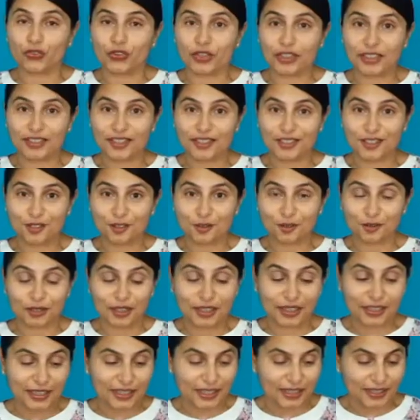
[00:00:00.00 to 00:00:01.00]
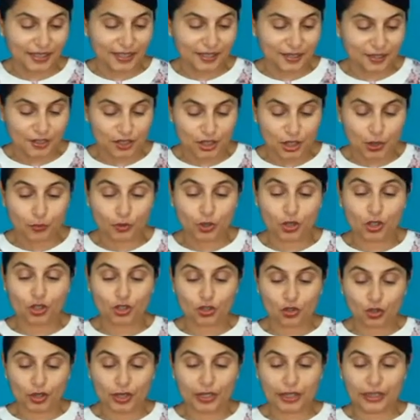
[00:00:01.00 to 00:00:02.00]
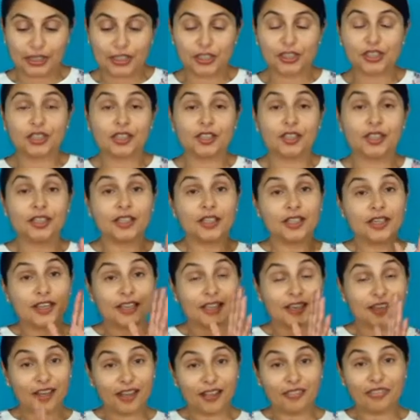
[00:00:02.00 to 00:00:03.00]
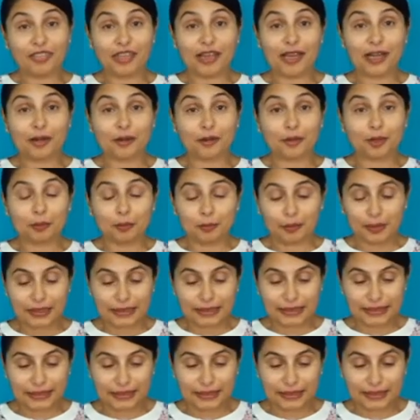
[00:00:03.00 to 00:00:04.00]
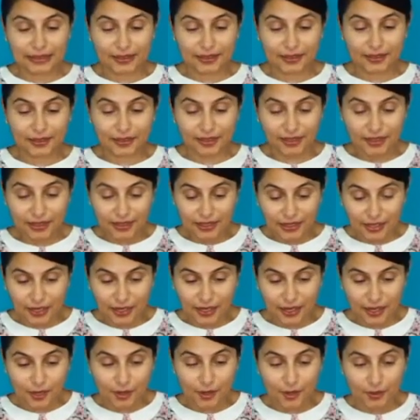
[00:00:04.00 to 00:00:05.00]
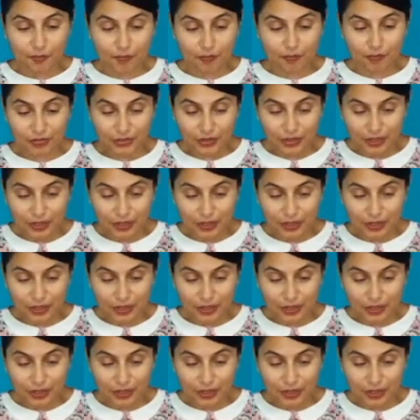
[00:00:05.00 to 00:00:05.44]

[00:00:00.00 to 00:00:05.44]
It doesn't look like it is, so I'm going to try and need to cut that out completely. I'm